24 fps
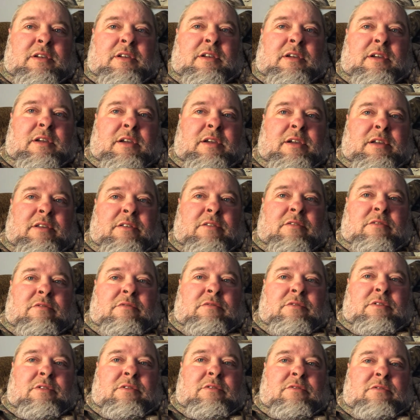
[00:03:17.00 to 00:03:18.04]
I don't
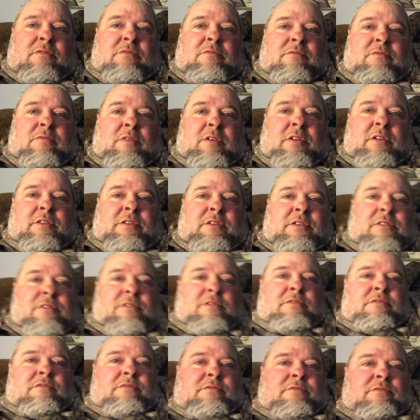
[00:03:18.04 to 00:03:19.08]
know what to do.